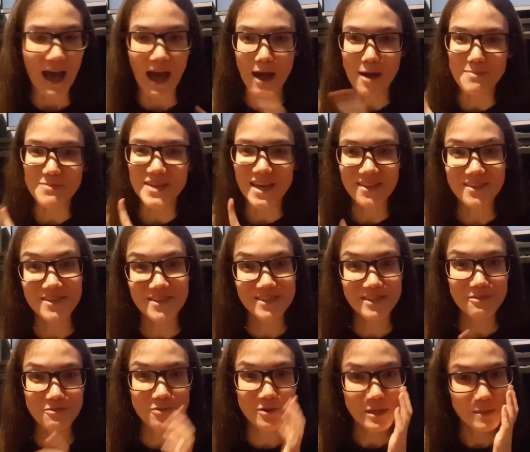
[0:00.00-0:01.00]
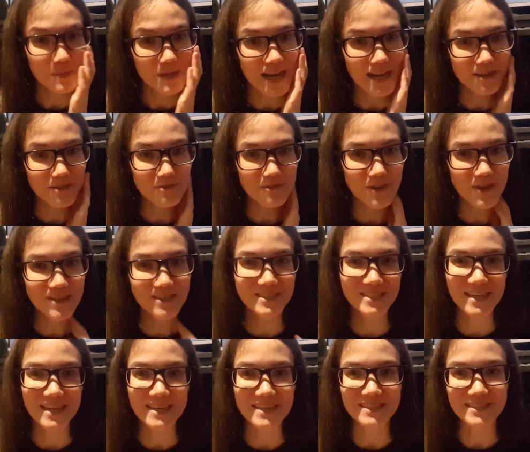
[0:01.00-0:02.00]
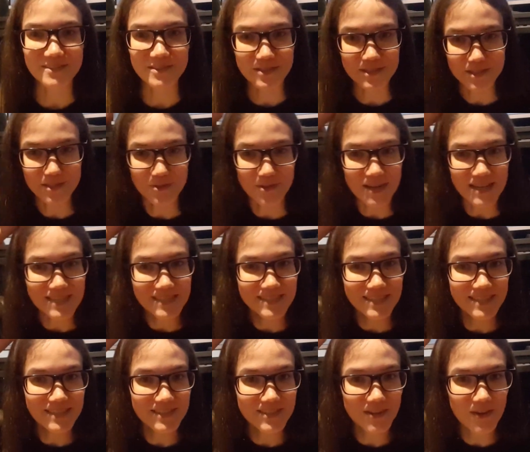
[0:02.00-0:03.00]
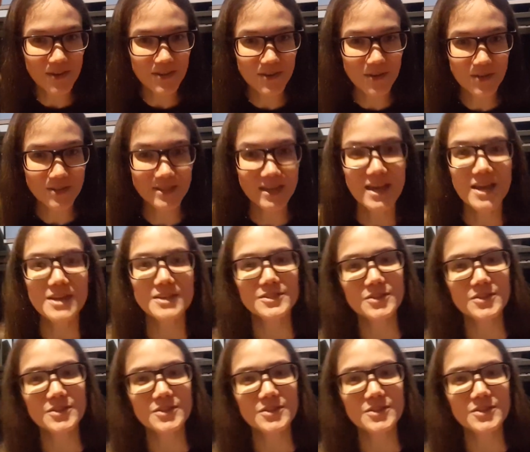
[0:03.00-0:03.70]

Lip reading: The other thing that freaked me out at first is the screen didn't turn on.